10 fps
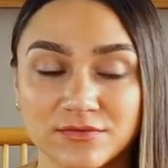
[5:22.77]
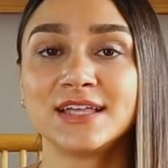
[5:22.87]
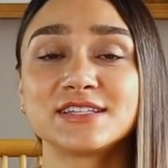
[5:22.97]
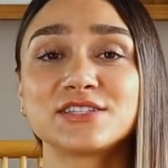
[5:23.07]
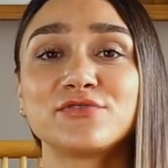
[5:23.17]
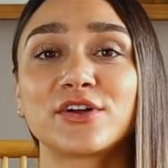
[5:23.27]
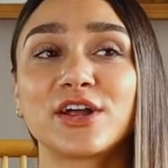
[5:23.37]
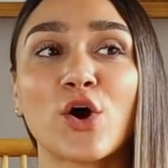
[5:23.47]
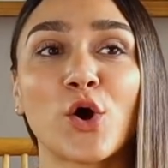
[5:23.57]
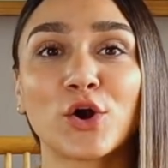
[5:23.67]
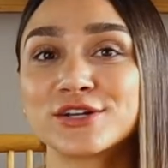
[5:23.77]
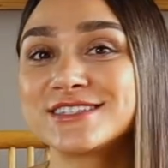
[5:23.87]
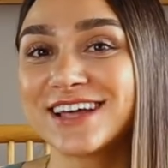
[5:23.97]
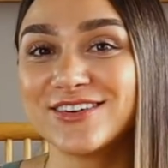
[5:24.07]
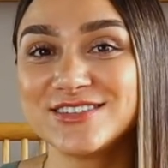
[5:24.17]
This is a very hard
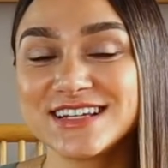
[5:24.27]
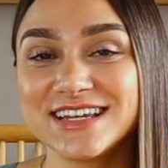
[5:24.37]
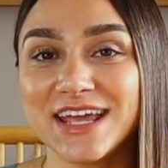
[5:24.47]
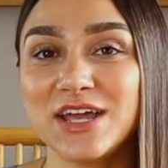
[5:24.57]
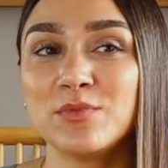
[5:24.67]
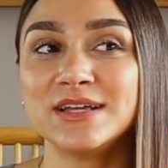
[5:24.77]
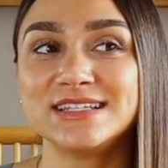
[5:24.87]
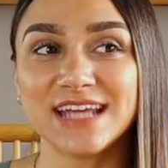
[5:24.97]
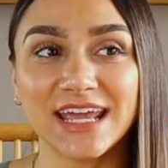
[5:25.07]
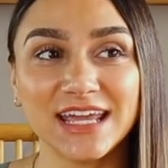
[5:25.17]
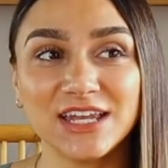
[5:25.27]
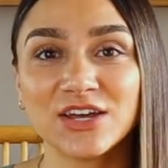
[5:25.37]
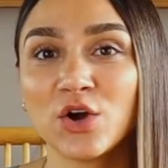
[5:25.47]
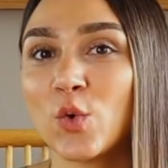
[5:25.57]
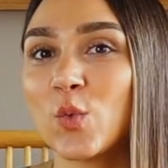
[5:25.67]
sounding name, Dane,